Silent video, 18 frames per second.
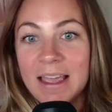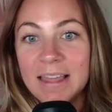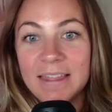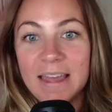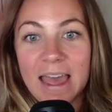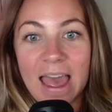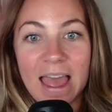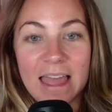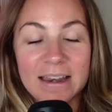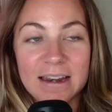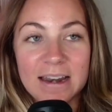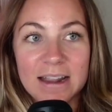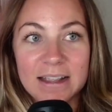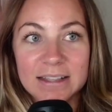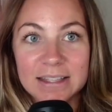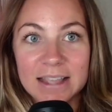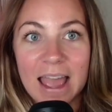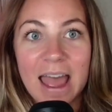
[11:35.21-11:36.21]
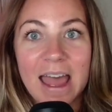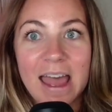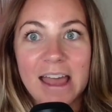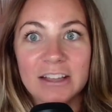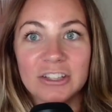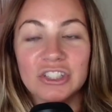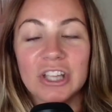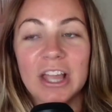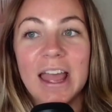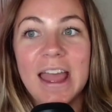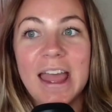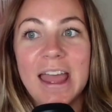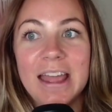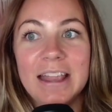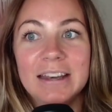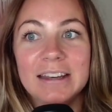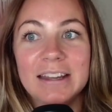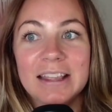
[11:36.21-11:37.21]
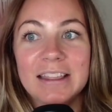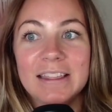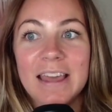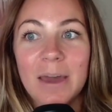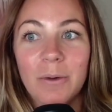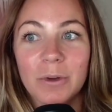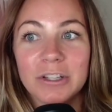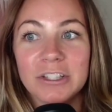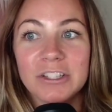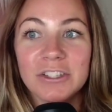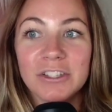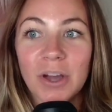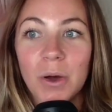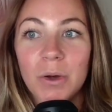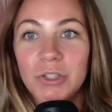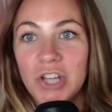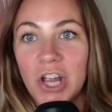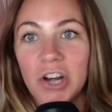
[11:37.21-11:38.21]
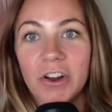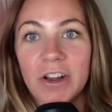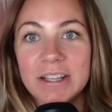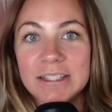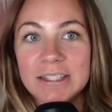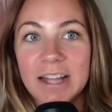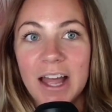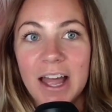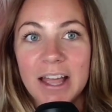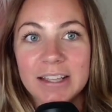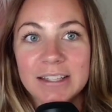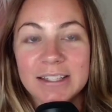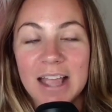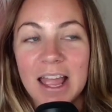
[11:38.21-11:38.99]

They handed us cash and they were so generous to us.